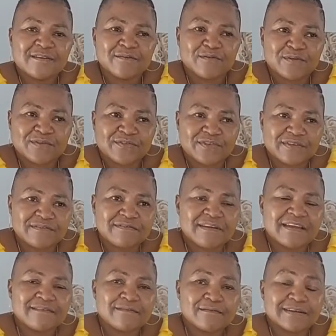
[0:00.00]

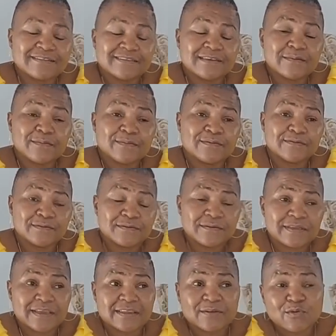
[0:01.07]
435 WhatsApp. So
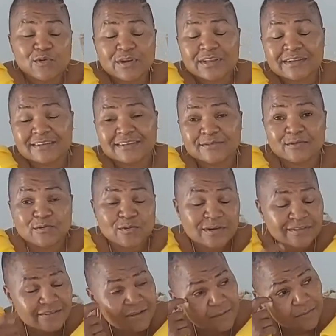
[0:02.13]
you can contact us on
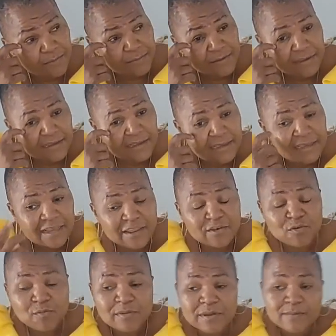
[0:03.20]
WhatsApp
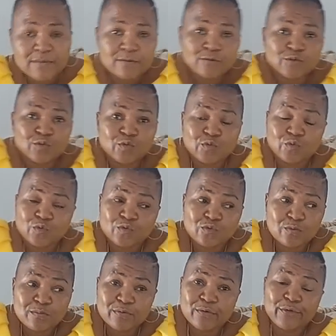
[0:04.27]
and you'll be able
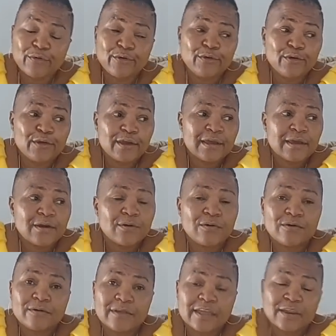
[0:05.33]
to book you,
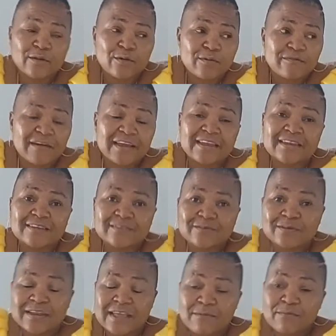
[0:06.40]
or you can find
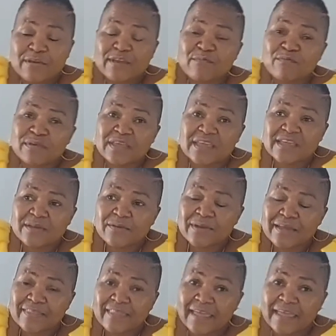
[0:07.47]
us on Airbnb. We are